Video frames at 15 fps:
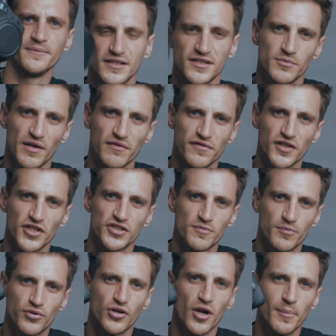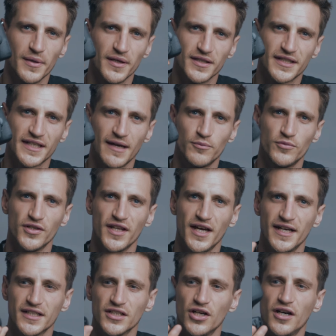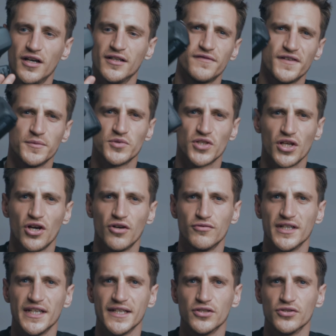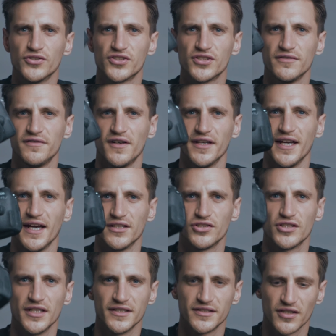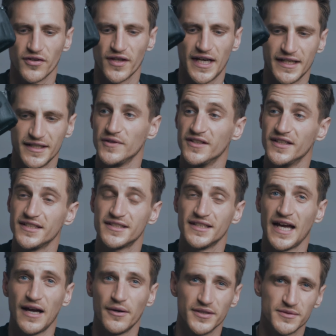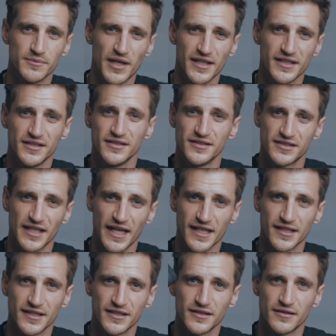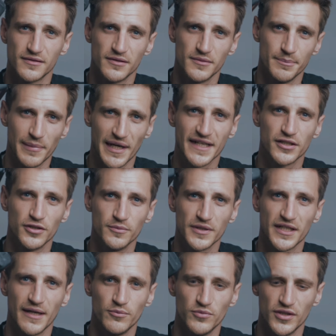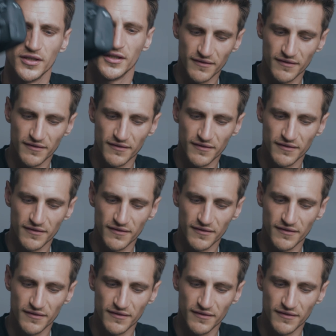This is my first proper camera that I got. Filmed a lot of really good stuff on it actually. So this now is my second backup camera.